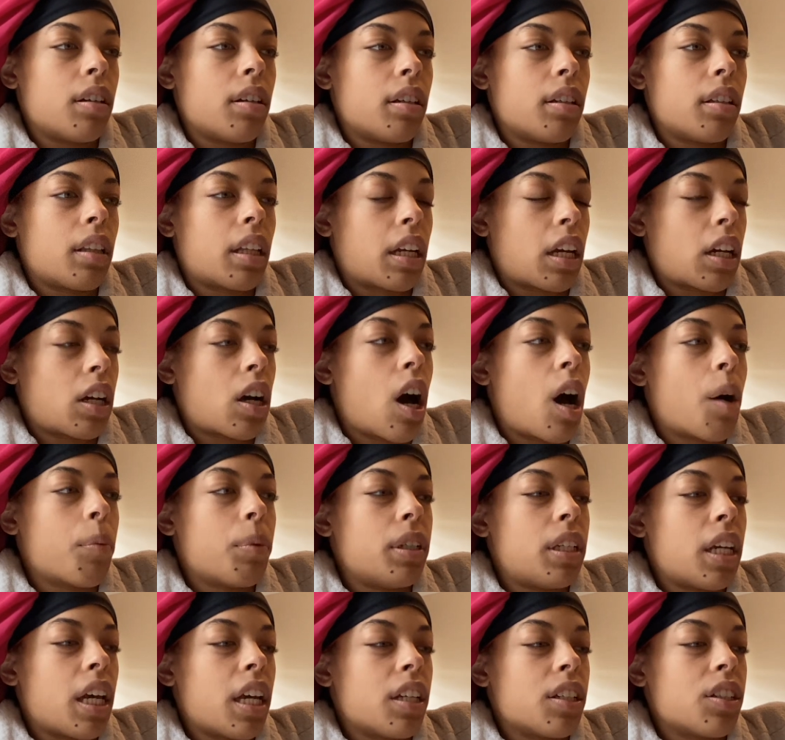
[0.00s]
like
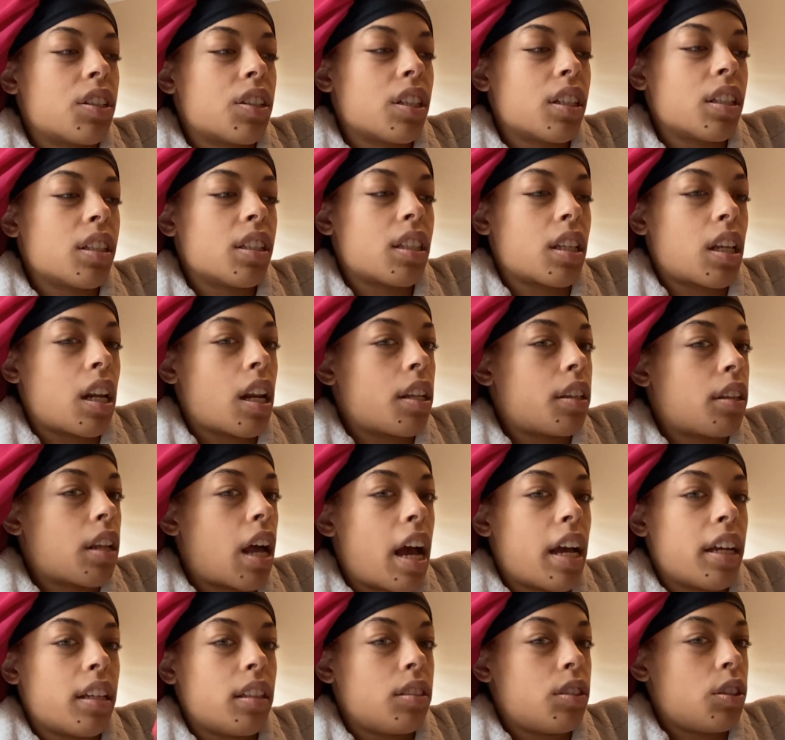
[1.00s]
accommodations, and
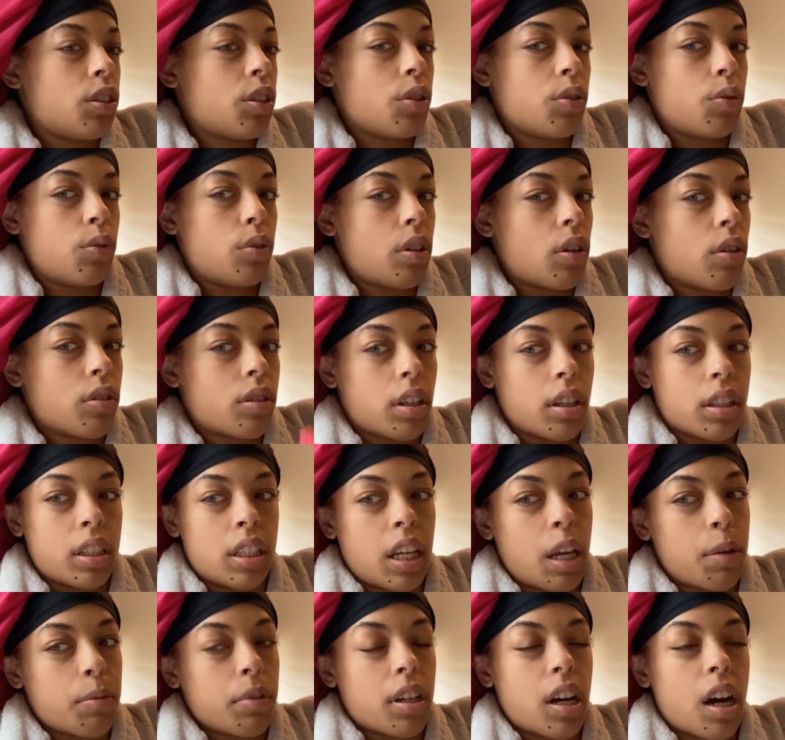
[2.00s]
I use those
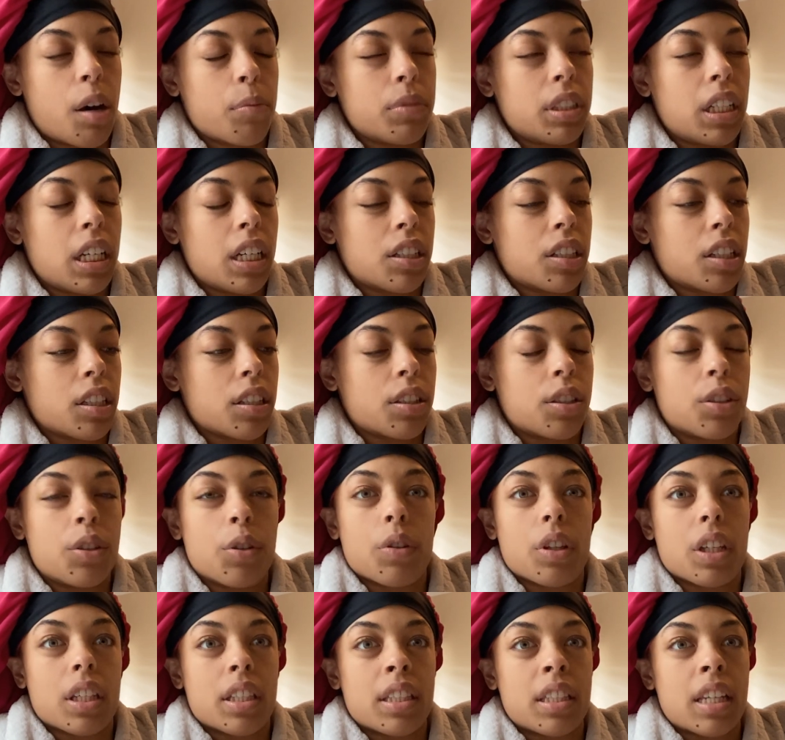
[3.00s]
same accommodations to
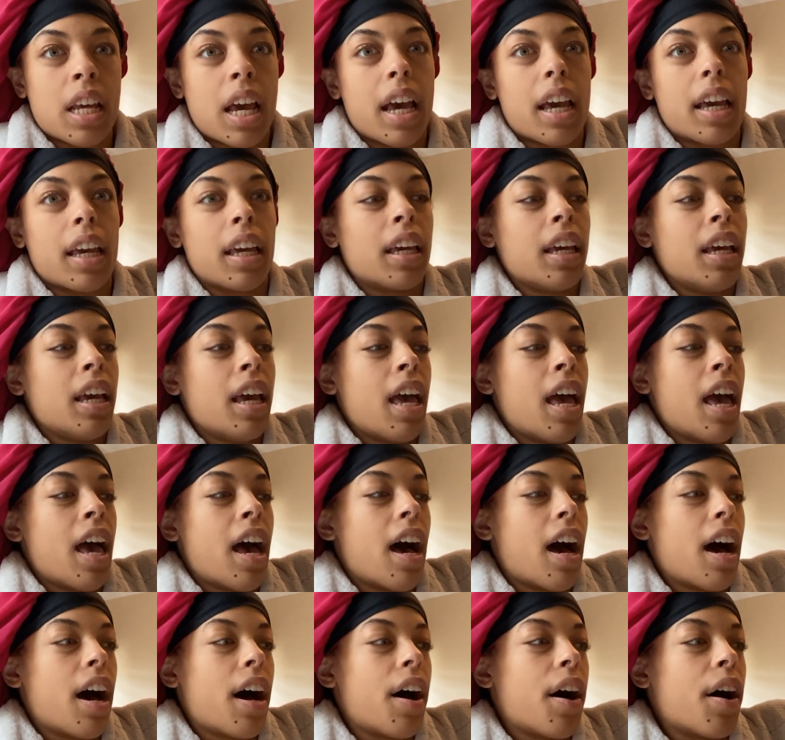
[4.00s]
this day.
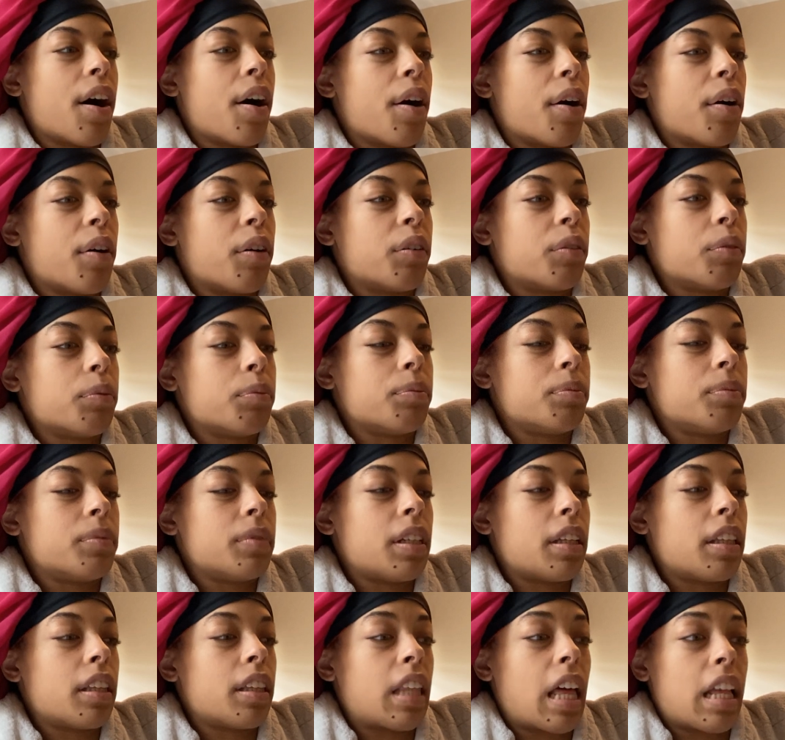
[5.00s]

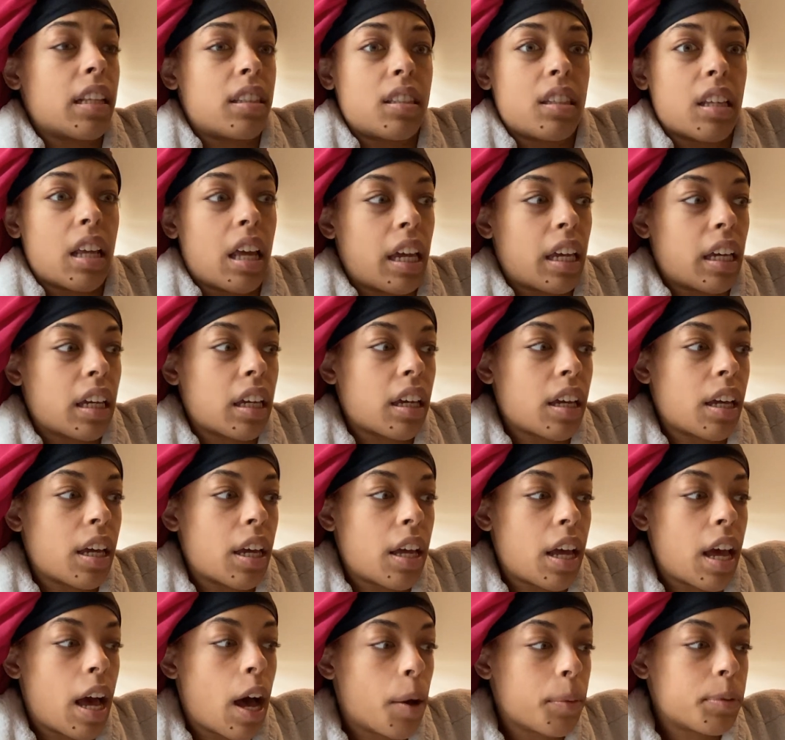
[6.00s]
That's like
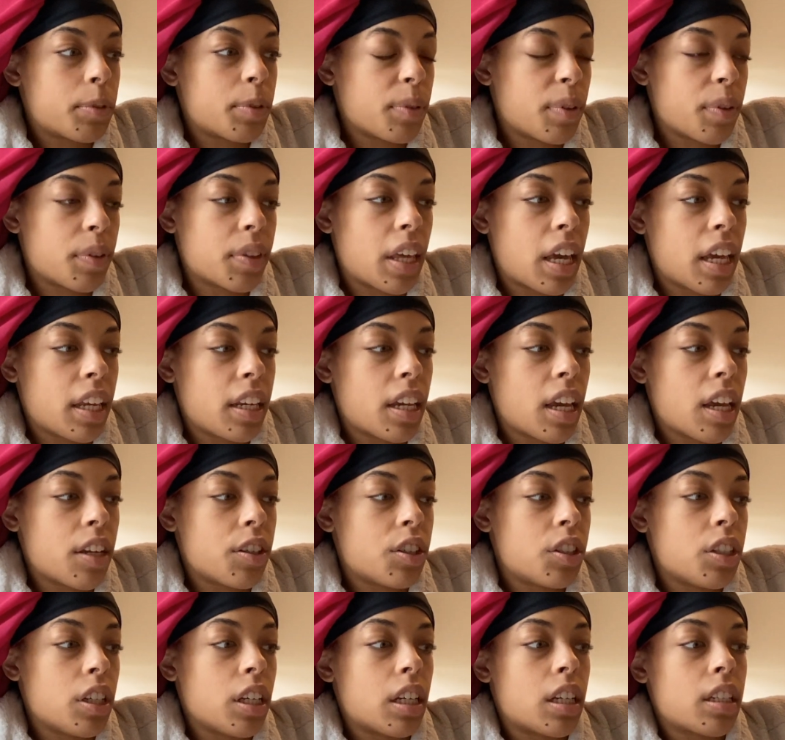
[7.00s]
helped me with
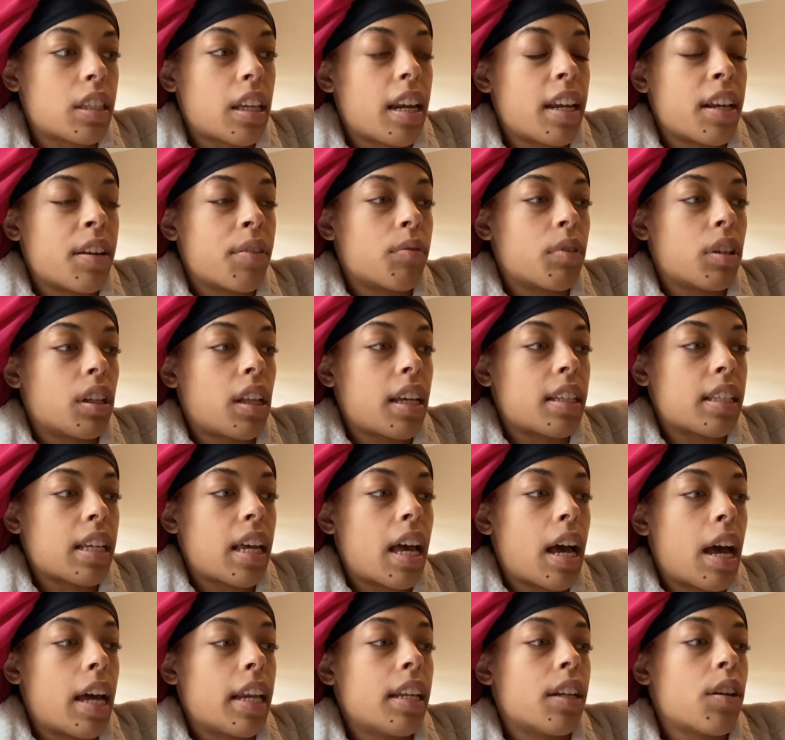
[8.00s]
ADHD because I didn't realize
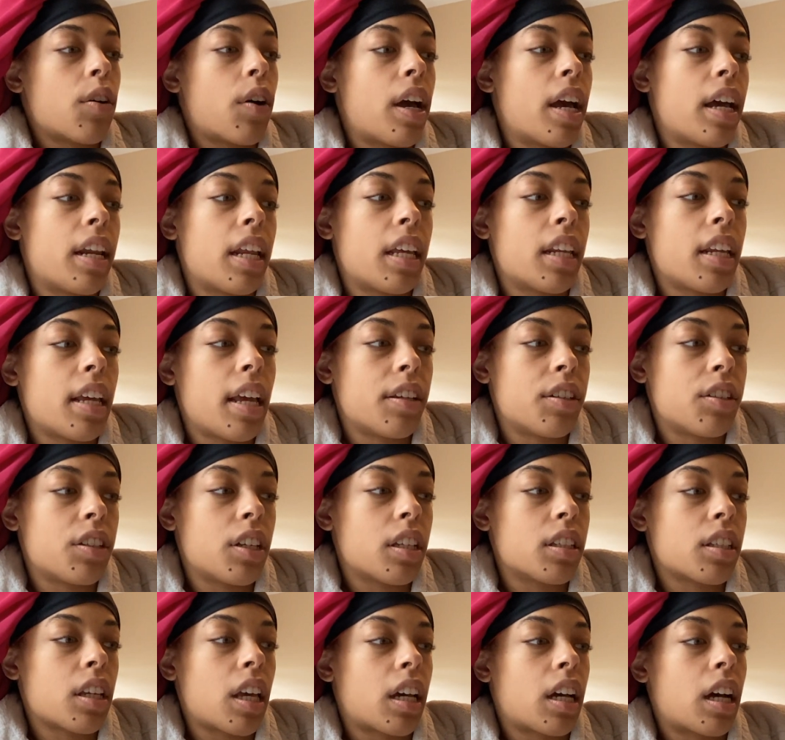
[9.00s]
I didn't know I had ADHD
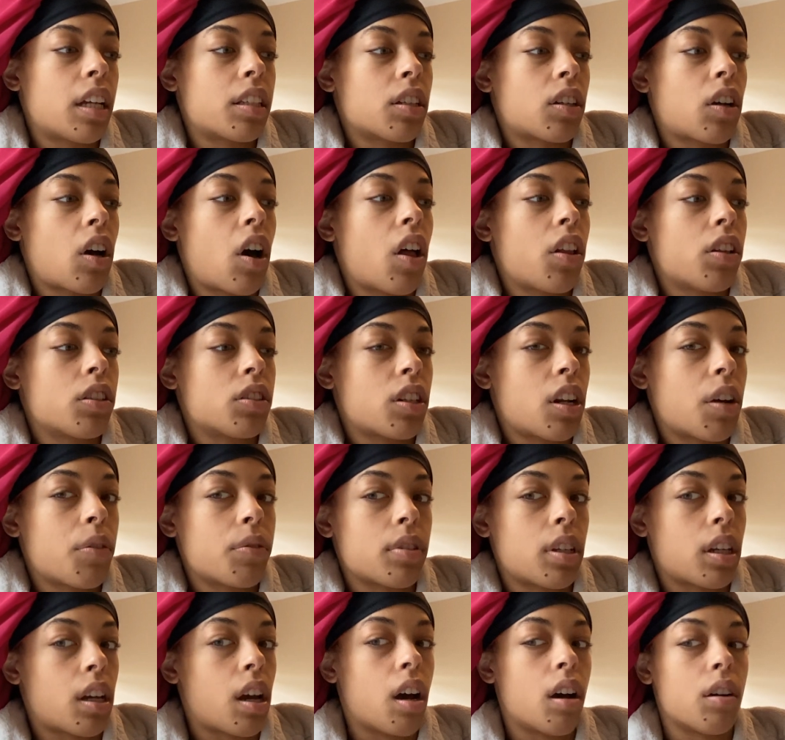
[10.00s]
until I got to college, and I was
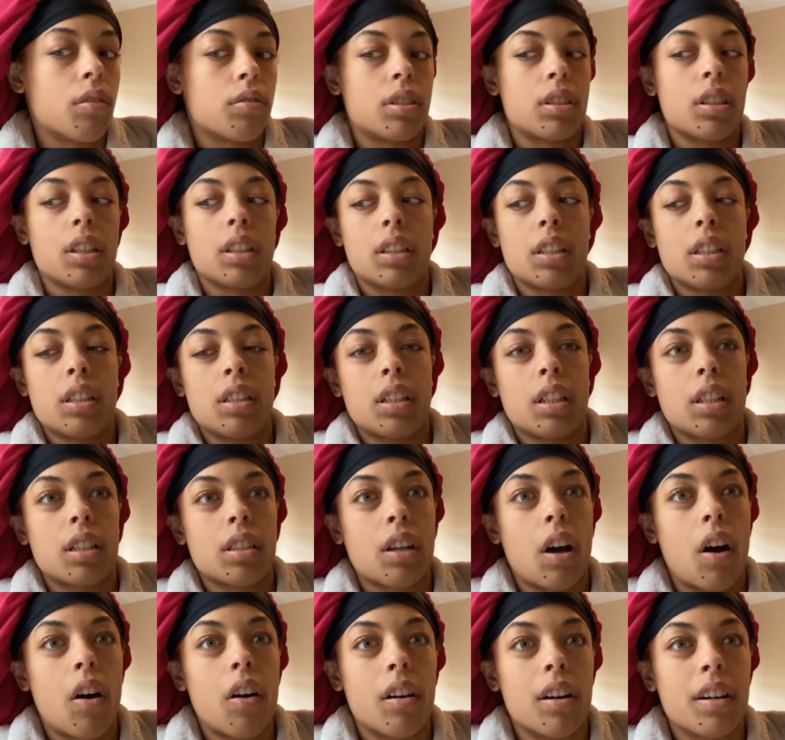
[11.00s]
like, oh shit, this shit is
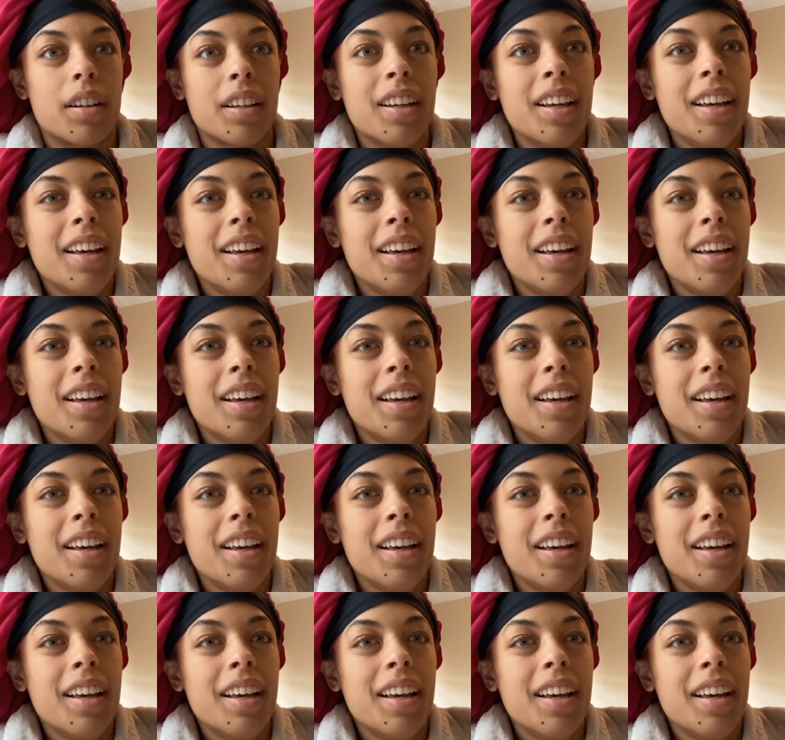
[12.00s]
hard.